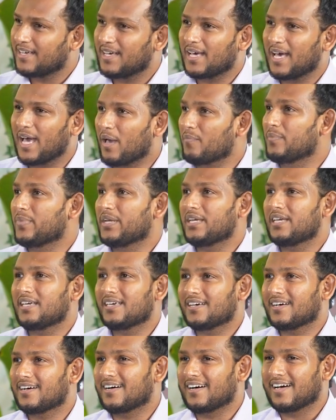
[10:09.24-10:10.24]

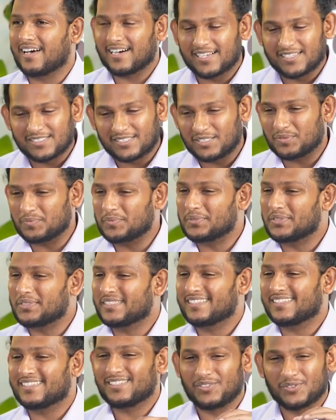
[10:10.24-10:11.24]
happy,
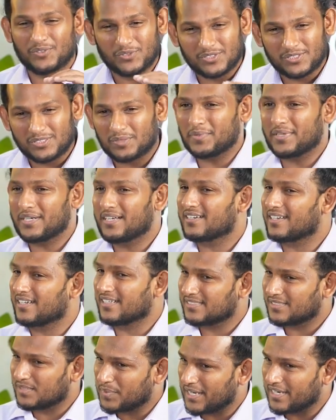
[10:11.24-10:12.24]
customer knows the product,
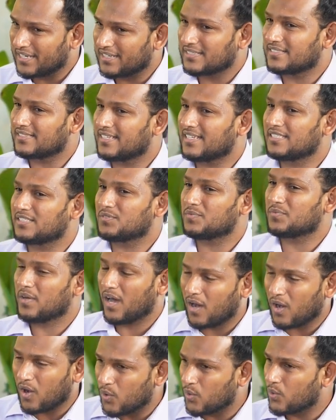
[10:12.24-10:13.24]
customer understands
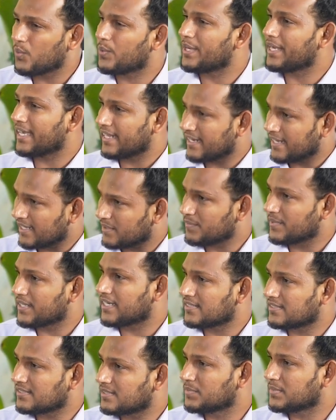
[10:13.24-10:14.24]
how we can help the
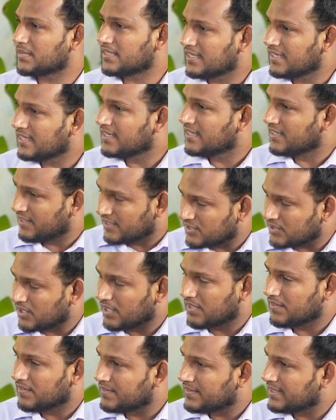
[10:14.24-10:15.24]
customer
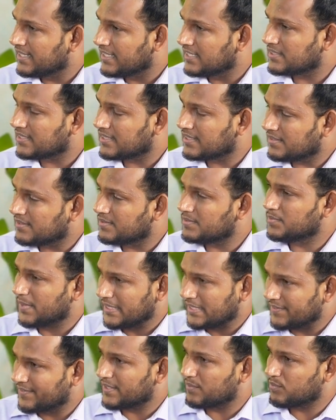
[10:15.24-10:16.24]
solve these
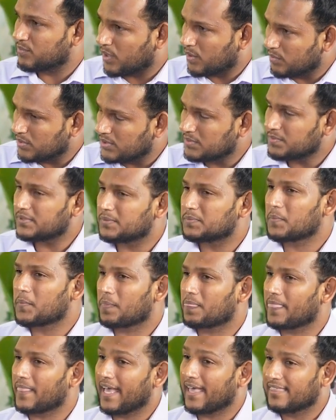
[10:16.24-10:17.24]
specific problems,
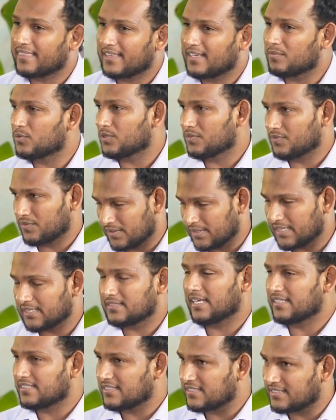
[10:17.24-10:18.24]
and then move forward.
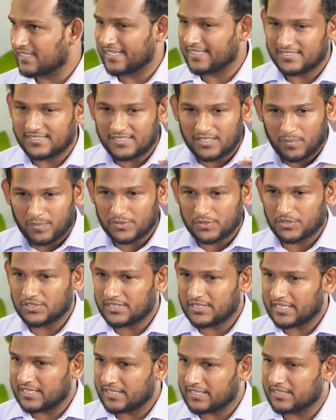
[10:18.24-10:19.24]
That's the
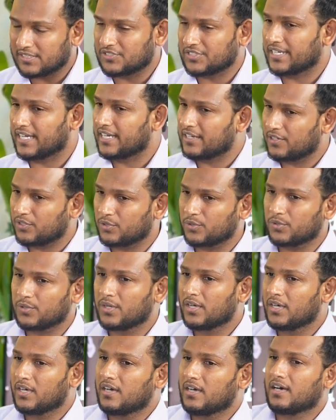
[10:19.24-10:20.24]
opportunity industry. And to
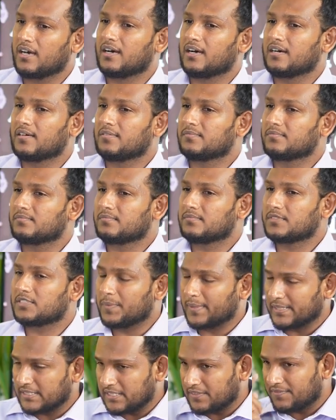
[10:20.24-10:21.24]

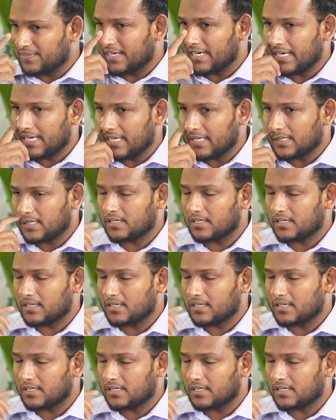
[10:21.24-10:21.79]
specify